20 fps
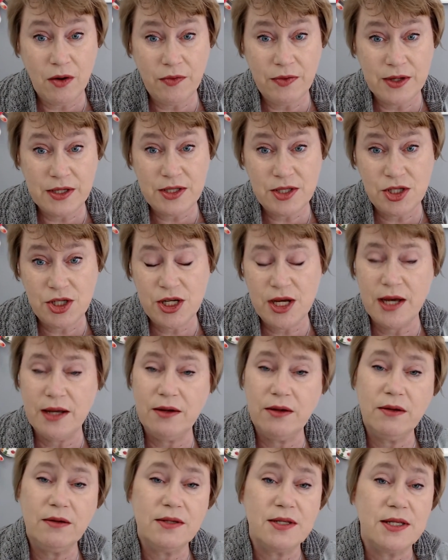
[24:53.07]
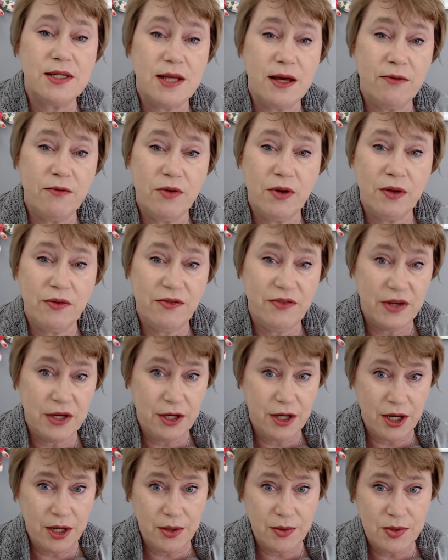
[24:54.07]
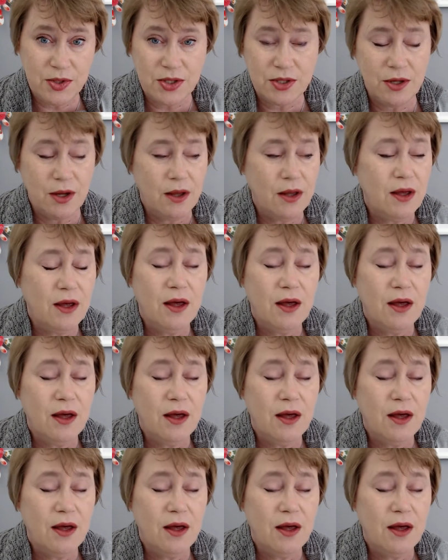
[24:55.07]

on this channel several videos